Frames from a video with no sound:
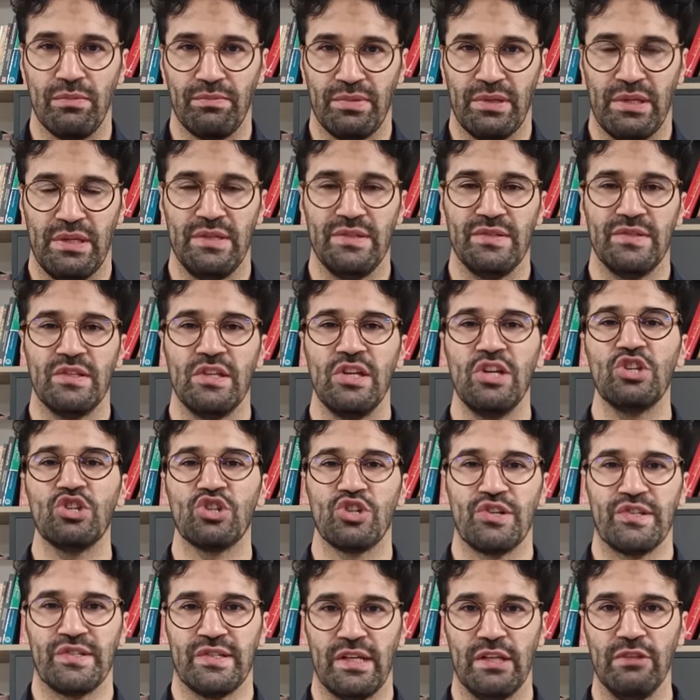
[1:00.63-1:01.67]
up his
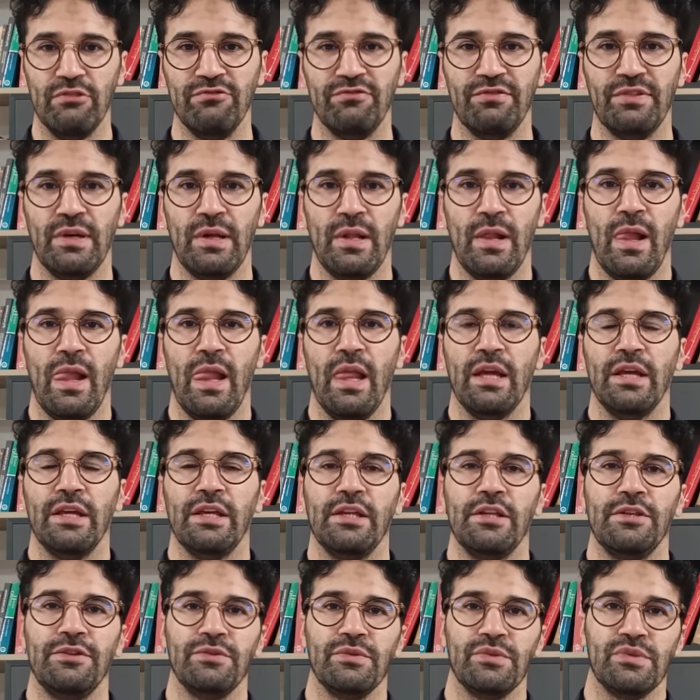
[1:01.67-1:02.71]
teacher self.
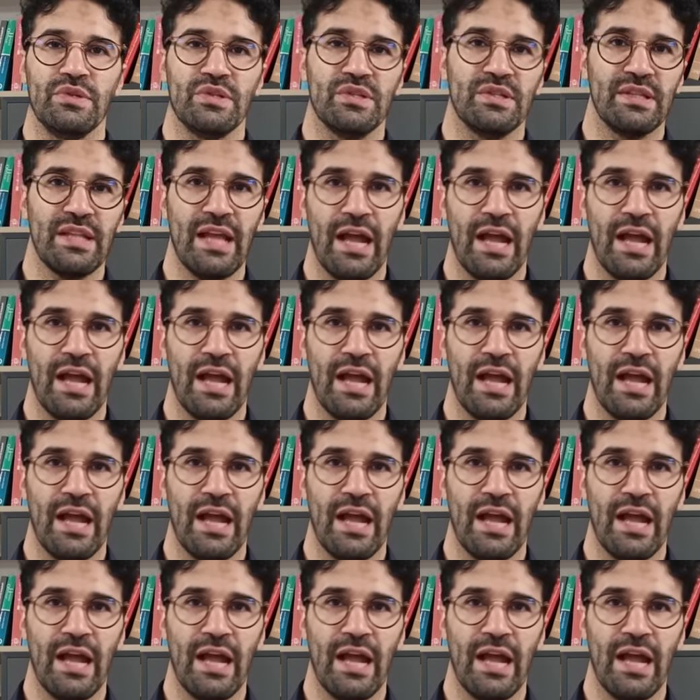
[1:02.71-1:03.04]
He uses